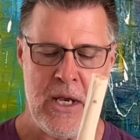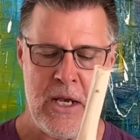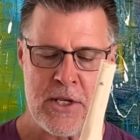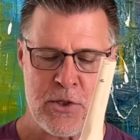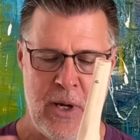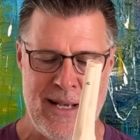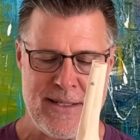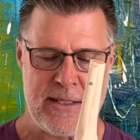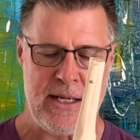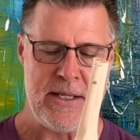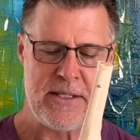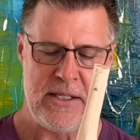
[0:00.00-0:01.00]
So it has a
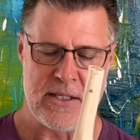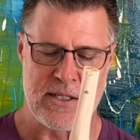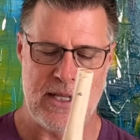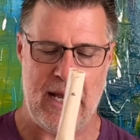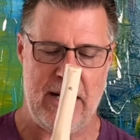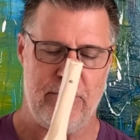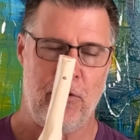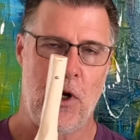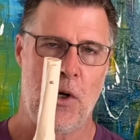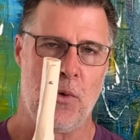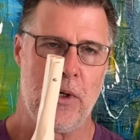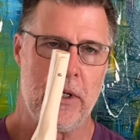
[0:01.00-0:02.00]
tendency to slide
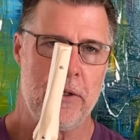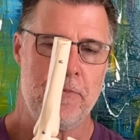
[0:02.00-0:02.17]
forward.